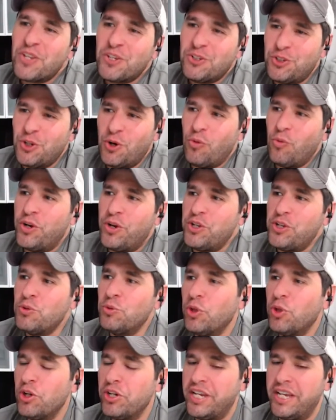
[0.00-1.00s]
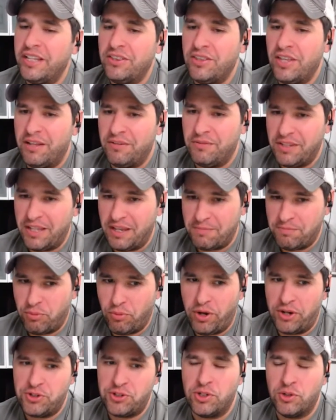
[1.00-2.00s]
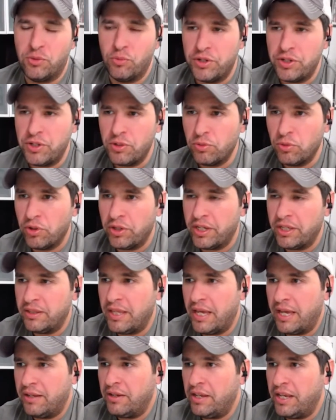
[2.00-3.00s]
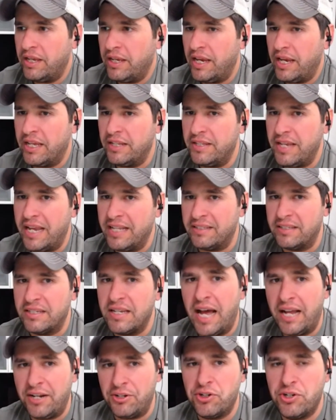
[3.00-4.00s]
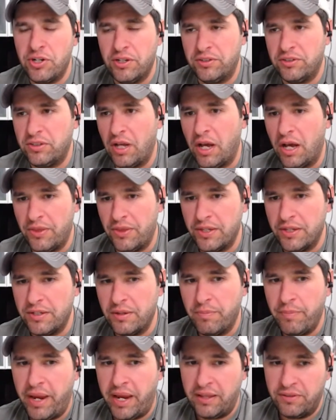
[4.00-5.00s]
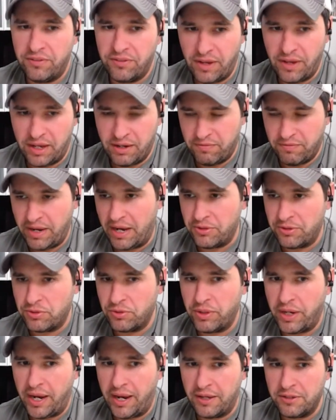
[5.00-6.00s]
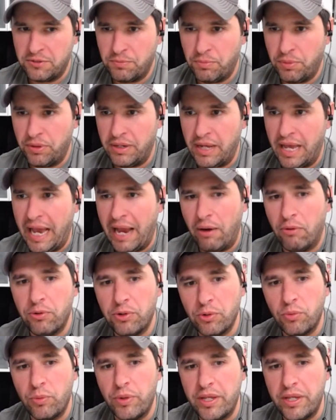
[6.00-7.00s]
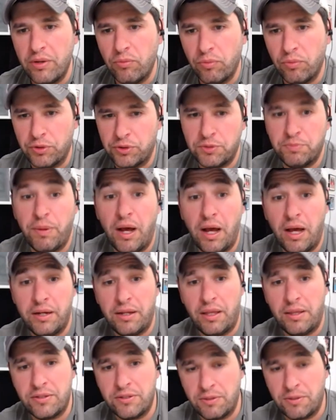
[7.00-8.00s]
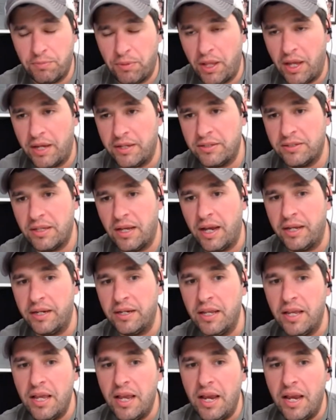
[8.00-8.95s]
So when you look at that that pressure, when you look at that, it, it, it's not just on the demand side of natural gas, but how do we respond on the supply side?